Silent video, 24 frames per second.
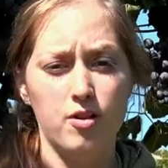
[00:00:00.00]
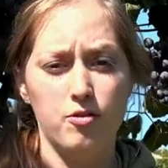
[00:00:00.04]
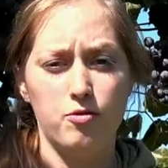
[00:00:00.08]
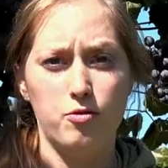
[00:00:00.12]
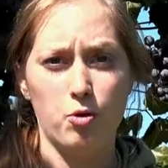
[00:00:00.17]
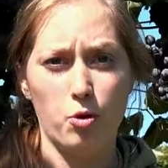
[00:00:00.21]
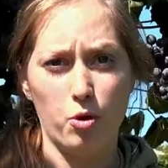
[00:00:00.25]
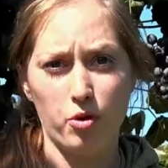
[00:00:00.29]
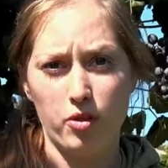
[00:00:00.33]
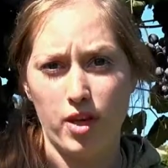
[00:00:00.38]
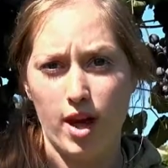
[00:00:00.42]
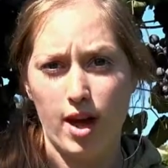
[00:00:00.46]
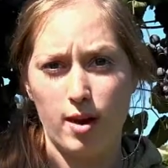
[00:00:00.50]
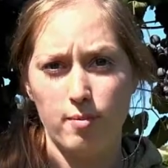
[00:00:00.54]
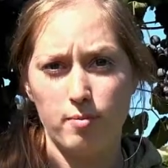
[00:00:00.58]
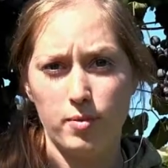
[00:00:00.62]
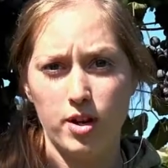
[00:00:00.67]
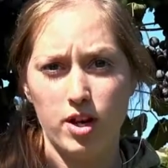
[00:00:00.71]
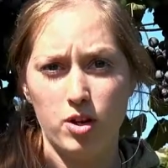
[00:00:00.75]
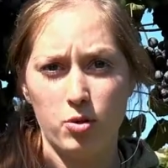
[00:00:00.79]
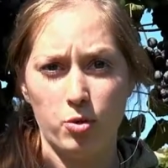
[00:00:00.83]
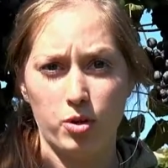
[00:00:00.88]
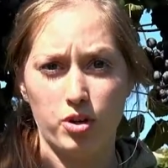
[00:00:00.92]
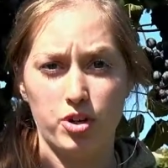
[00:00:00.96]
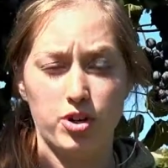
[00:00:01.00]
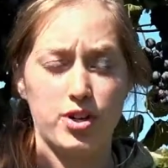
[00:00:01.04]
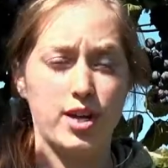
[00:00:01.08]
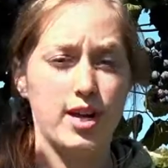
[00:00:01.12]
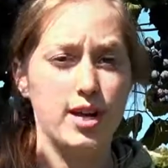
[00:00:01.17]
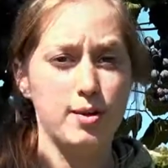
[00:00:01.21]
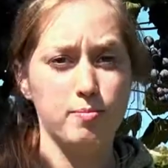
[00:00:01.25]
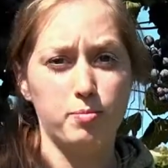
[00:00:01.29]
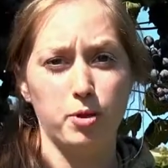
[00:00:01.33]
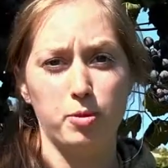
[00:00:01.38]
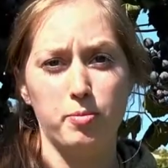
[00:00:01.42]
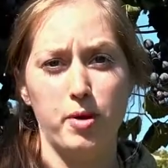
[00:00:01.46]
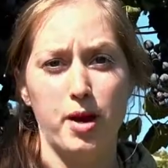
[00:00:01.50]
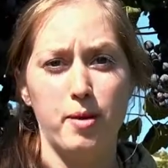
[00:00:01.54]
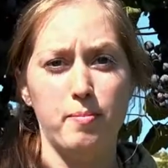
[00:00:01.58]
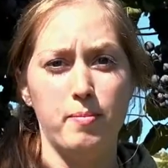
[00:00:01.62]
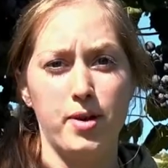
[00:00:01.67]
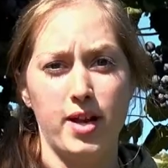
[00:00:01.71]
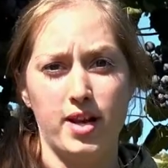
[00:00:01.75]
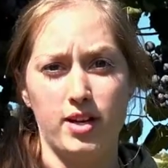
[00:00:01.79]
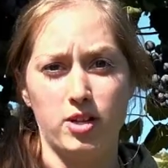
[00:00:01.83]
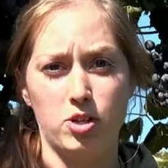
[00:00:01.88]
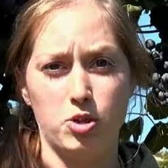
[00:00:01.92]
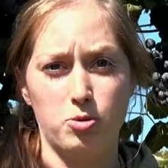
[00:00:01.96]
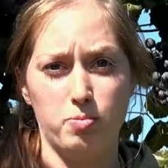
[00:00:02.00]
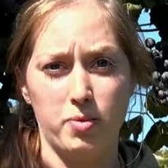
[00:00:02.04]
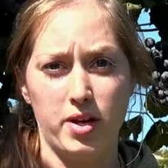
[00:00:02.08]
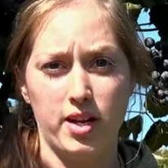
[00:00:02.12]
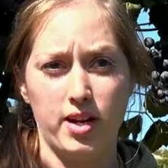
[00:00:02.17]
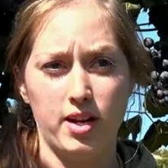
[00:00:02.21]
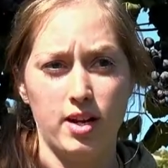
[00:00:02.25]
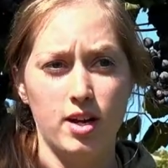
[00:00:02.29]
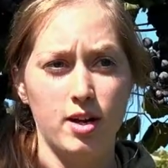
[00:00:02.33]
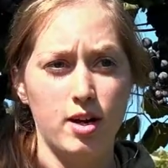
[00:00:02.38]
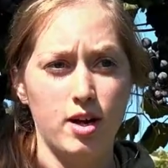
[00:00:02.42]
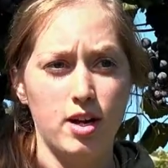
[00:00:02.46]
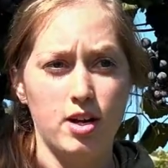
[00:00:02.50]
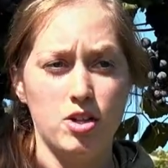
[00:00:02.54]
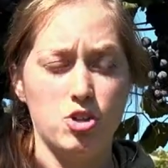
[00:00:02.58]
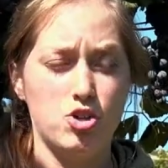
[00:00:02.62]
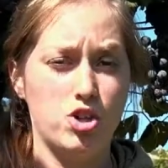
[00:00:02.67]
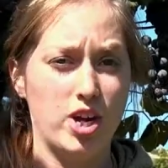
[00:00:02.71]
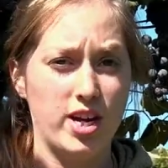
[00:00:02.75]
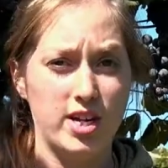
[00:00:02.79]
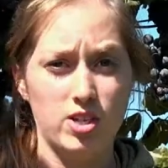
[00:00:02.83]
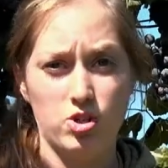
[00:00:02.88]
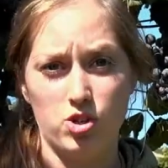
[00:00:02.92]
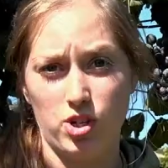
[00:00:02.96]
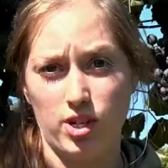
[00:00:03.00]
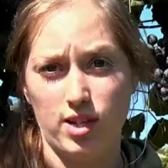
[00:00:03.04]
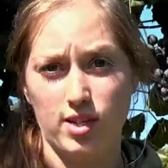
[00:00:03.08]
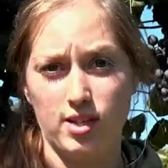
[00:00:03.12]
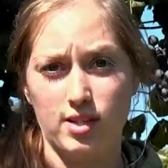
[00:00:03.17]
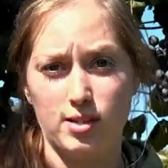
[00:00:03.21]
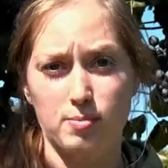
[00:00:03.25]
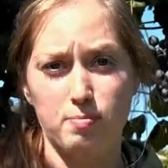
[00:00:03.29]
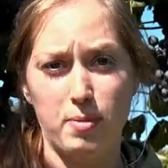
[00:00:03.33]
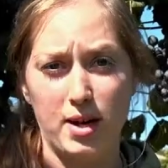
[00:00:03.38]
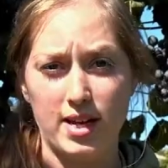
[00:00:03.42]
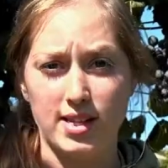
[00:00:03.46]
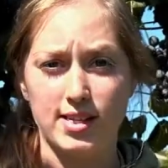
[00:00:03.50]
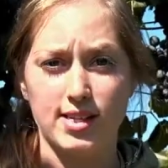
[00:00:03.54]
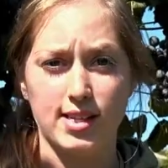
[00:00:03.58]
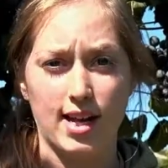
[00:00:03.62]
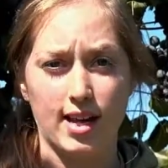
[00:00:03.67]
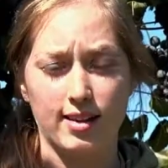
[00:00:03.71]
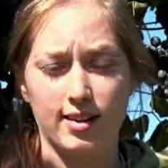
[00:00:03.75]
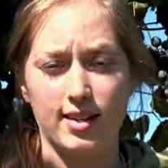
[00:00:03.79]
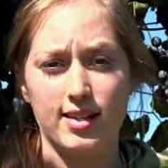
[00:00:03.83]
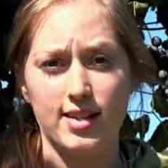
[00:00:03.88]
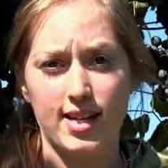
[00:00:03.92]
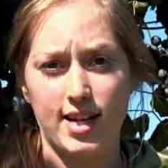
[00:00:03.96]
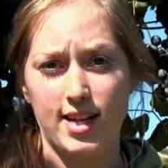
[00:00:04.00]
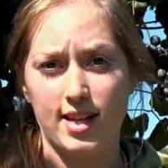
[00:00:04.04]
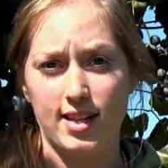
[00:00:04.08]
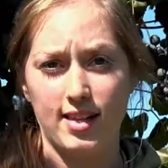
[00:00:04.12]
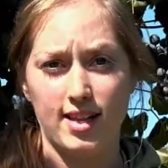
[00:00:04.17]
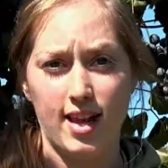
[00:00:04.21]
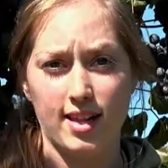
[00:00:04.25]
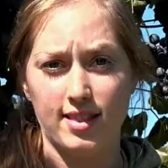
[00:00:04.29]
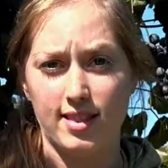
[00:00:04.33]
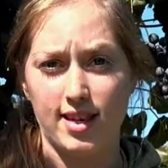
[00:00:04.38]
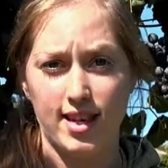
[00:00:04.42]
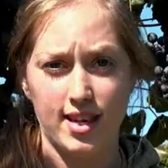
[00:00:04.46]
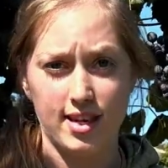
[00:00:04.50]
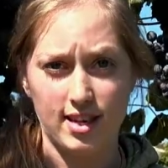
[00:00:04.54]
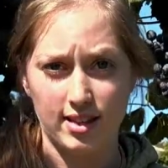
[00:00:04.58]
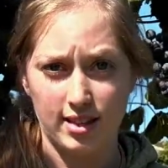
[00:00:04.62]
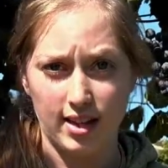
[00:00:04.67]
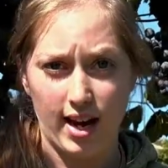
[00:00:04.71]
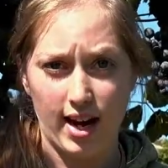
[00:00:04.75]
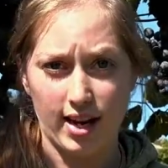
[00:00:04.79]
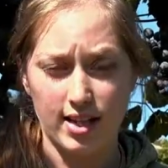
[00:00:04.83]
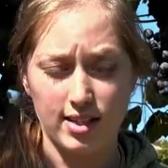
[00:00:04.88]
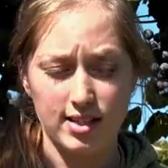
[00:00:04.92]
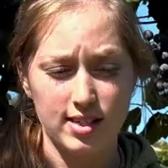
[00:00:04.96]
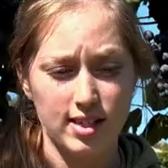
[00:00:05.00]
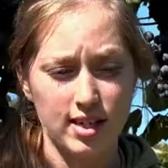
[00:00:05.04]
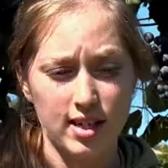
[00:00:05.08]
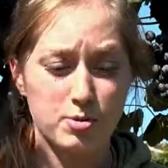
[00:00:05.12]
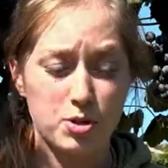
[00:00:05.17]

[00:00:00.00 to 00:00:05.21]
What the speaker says: for them in order to implement management changes based on the data that they collect.